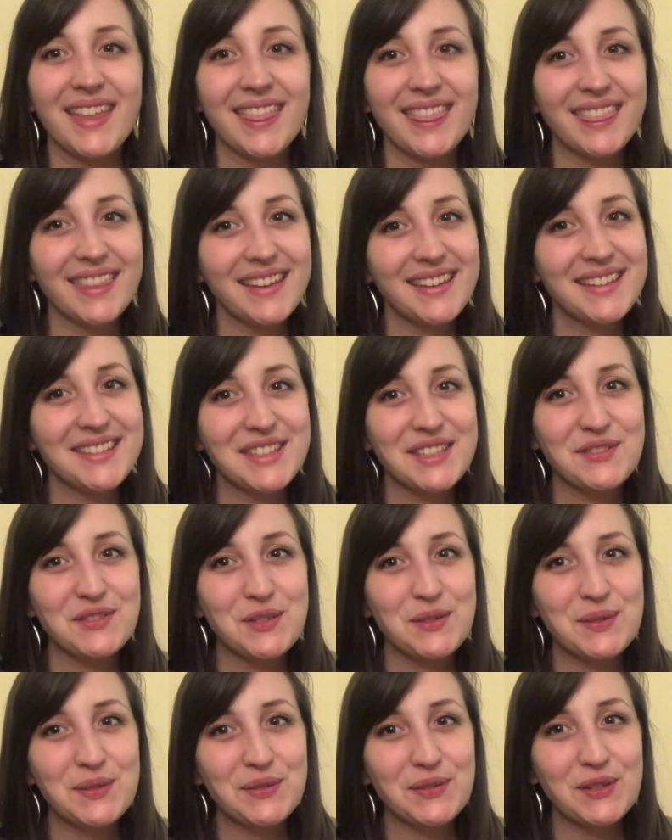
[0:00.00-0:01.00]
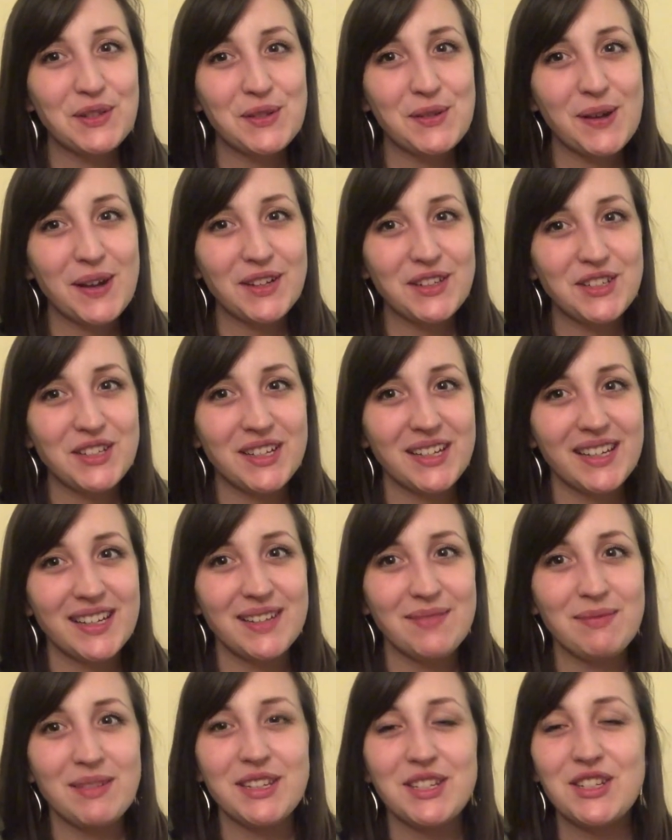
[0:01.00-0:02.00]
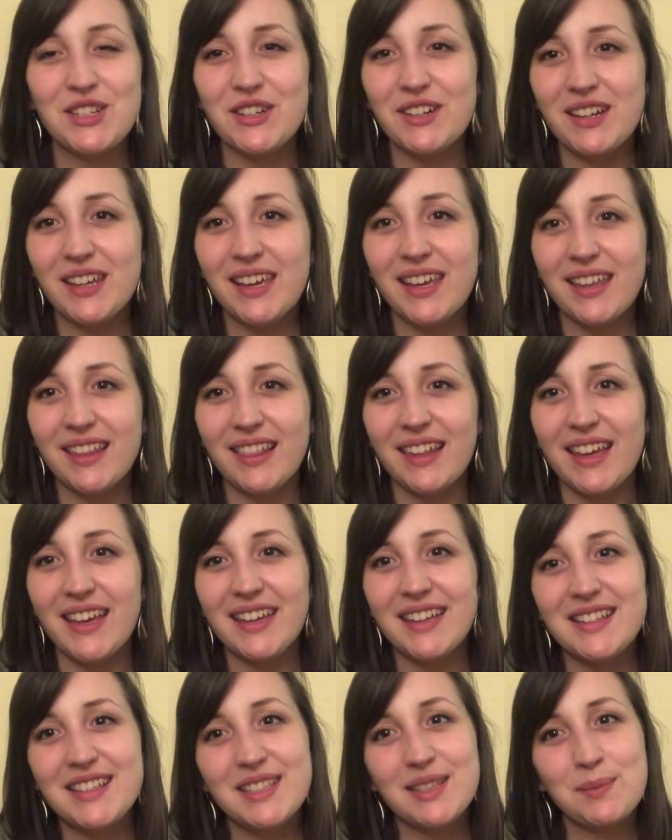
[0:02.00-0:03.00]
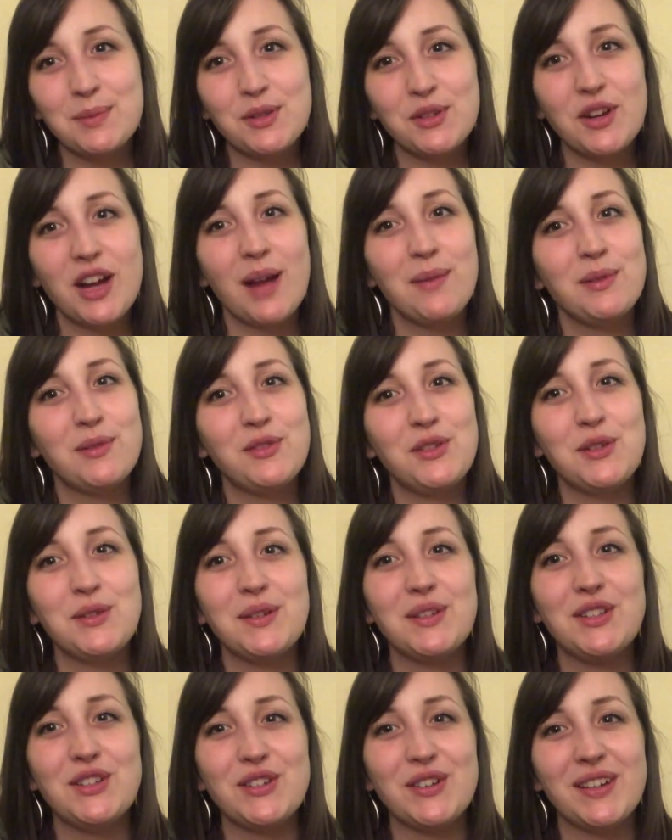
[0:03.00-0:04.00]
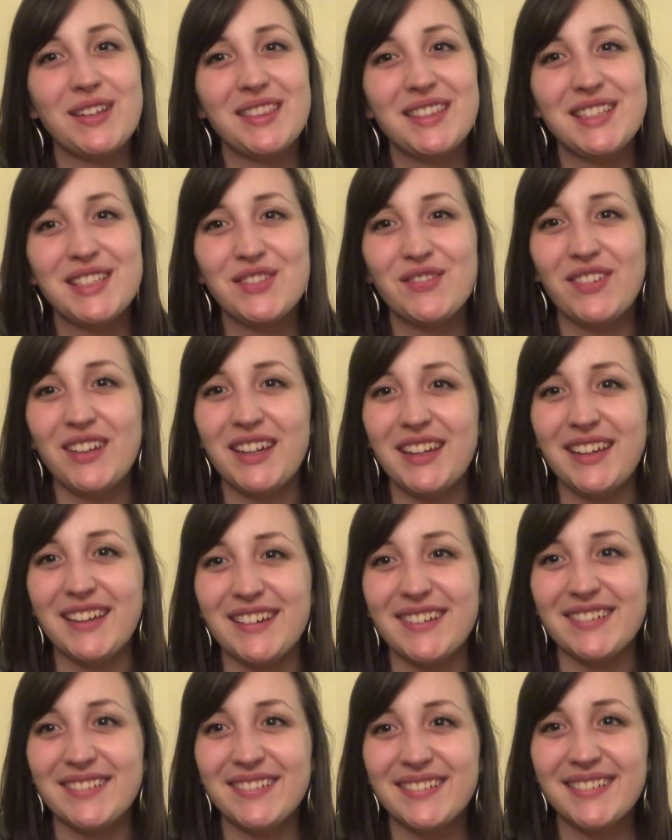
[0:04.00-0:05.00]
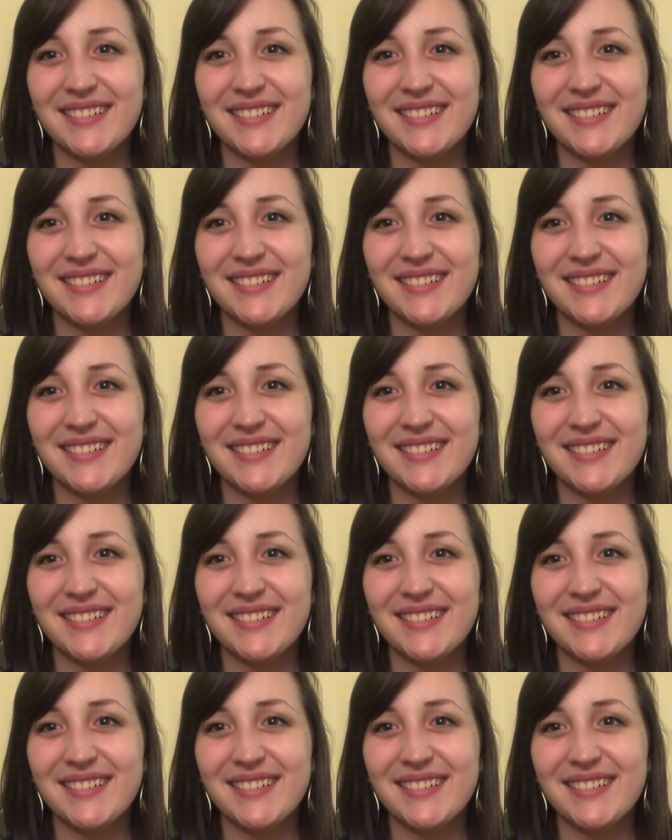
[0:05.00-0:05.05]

Thanks everyone for watching. Be sure to hit like and subscribe if you enjoyed this video.